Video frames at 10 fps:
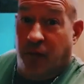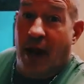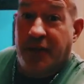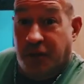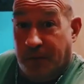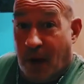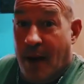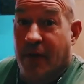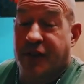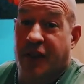White
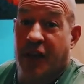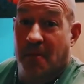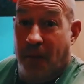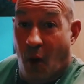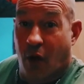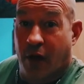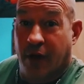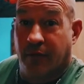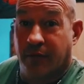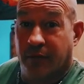Supremacy
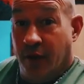Emporium.